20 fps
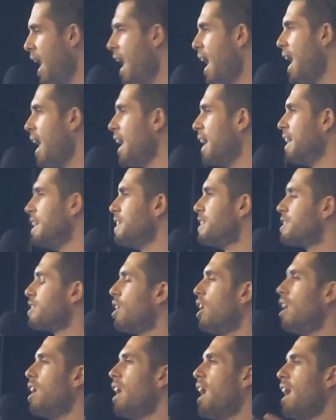and
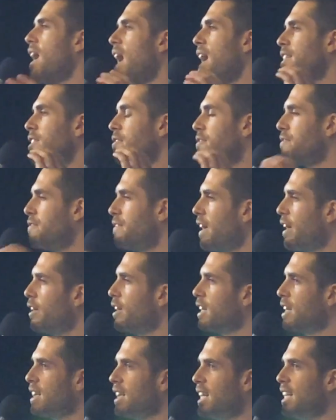at the
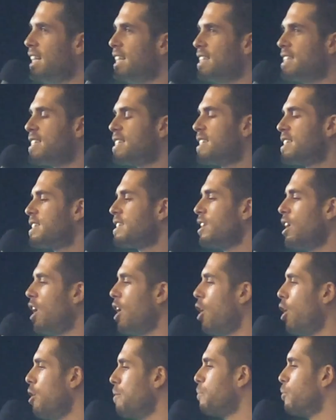very least,
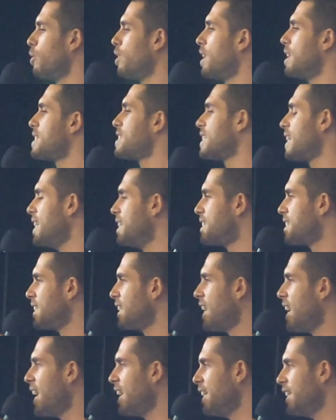I hope what I say
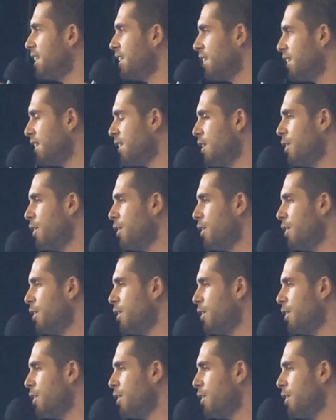today